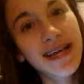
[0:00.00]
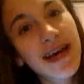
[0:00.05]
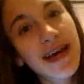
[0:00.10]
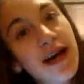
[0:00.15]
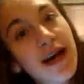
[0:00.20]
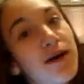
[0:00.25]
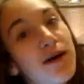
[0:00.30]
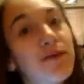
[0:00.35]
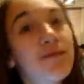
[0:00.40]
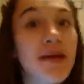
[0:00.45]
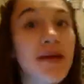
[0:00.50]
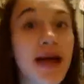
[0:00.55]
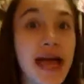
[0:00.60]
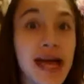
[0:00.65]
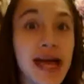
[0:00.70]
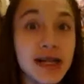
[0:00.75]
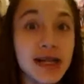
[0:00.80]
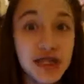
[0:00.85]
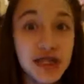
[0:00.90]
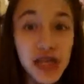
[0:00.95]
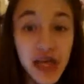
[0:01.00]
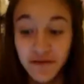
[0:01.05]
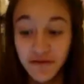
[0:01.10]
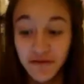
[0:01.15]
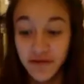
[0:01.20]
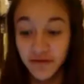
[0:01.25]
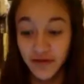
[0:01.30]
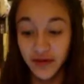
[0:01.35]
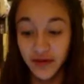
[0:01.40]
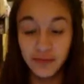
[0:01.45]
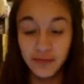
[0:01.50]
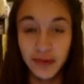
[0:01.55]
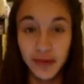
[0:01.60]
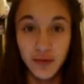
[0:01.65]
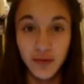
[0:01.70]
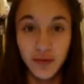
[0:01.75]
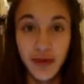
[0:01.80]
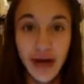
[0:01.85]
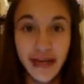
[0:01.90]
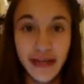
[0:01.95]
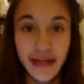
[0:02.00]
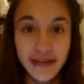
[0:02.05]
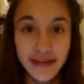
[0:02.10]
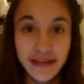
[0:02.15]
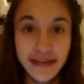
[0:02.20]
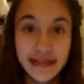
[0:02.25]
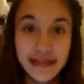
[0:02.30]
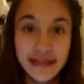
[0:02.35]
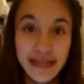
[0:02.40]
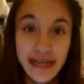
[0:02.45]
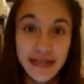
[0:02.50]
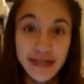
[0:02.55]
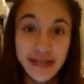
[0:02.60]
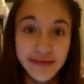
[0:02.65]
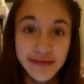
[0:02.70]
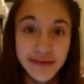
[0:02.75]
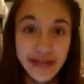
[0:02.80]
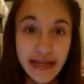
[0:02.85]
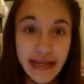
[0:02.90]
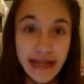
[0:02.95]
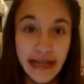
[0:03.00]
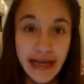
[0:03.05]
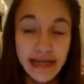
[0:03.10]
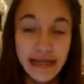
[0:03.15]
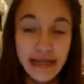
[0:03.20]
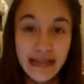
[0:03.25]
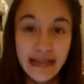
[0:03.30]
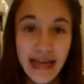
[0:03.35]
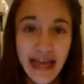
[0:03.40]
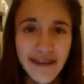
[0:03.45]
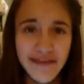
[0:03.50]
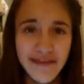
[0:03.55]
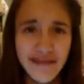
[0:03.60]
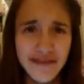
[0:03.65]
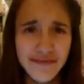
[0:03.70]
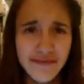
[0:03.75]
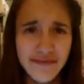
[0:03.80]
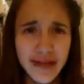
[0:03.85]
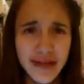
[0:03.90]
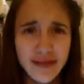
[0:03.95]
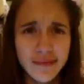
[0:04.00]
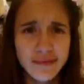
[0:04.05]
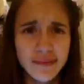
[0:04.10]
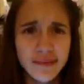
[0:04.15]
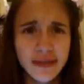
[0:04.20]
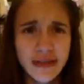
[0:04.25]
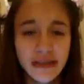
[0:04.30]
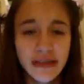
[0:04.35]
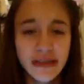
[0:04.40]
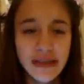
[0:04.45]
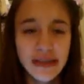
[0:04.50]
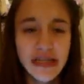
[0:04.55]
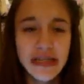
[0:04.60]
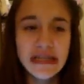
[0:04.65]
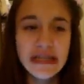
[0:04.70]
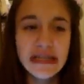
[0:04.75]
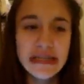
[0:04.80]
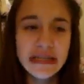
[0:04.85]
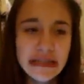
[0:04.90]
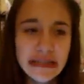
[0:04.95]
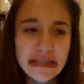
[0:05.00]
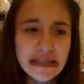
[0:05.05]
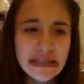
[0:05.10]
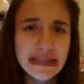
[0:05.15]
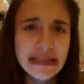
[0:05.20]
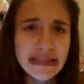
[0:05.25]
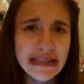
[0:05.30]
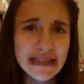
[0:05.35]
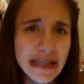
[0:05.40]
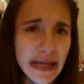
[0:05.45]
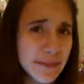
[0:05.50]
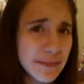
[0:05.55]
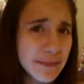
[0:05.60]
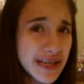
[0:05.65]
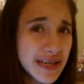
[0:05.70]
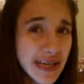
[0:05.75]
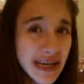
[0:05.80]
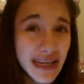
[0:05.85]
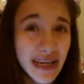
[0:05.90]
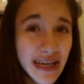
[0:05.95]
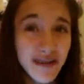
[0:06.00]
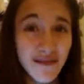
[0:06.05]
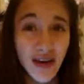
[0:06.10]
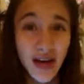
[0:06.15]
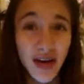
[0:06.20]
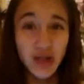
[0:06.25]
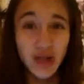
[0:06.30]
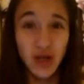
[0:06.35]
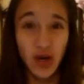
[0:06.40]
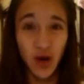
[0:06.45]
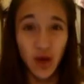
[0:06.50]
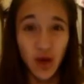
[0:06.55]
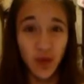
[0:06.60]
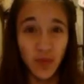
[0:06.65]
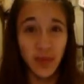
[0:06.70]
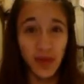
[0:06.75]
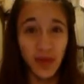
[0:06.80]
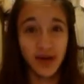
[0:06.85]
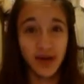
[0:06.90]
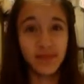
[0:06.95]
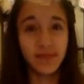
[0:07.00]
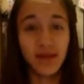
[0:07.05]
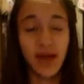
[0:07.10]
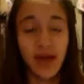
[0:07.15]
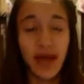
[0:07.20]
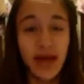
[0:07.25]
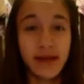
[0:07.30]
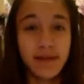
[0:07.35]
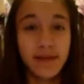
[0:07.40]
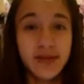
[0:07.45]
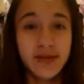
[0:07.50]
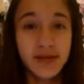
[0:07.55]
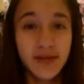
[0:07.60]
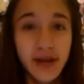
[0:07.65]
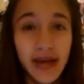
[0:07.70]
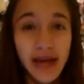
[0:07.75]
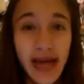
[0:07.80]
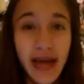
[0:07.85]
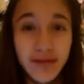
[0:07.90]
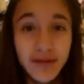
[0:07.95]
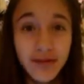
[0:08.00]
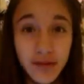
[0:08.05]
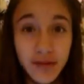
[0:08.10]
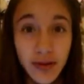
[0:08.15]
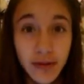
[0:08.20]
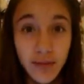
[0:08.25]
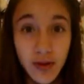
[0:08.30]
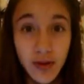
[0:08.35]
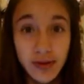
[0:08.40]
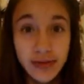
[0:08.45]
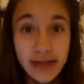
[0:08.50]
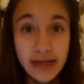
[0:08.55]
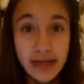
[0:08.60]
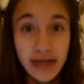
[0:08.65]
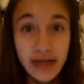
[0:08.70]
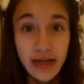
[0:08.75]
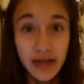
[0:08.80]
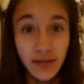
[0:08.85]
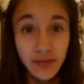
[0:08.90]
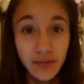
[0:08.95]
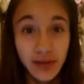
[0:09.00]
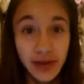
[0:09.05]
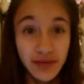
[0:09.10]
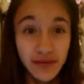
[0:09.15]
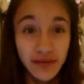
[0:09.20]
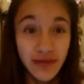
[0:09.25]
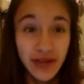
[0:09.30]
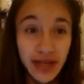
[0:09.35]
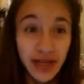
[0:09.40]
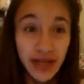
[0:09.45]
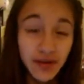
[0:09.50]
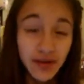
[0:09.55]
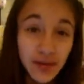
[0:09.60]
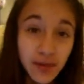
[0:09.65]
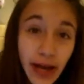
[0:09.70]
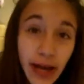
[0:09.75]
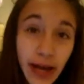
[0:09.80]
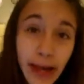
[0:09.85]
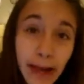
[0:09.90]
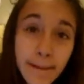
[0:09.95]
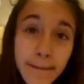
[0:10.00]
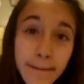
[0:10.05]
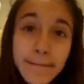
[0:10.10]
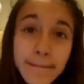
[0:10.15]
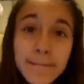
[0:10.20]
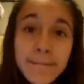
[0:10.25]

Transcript: I actually haven't filmed in a while. This is actually really nice. I haven't filmed since like beginning of October, and I'm sorry I haven't really posted a real video in a while,